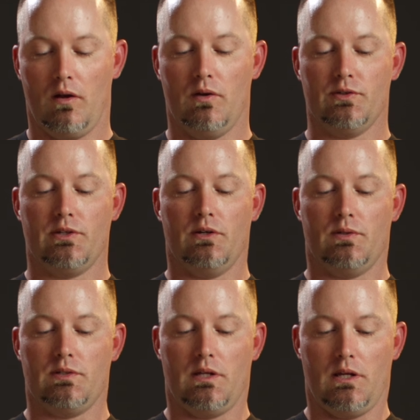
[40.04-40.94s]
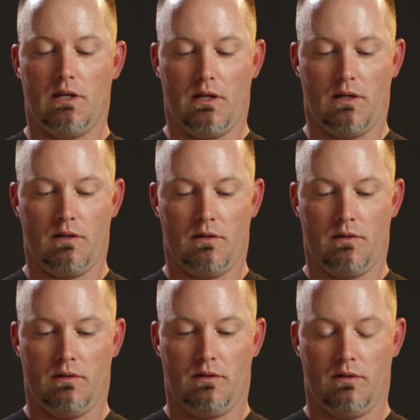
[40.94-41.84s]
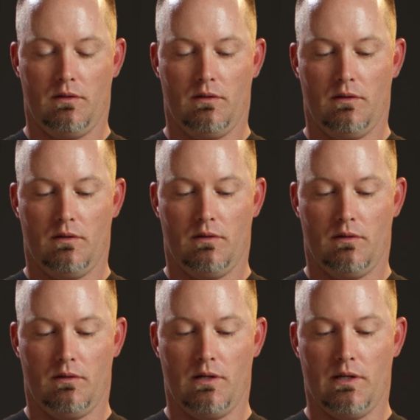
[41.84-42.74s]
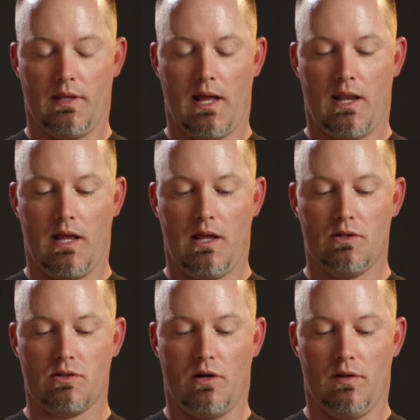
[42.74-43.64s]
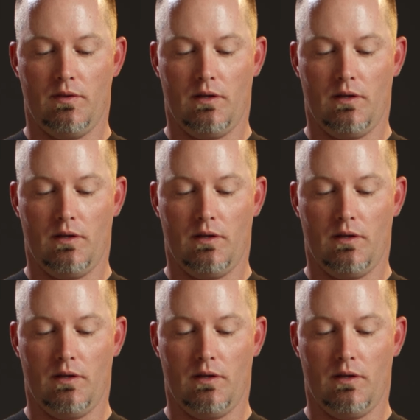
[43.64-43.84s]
also see on that edge on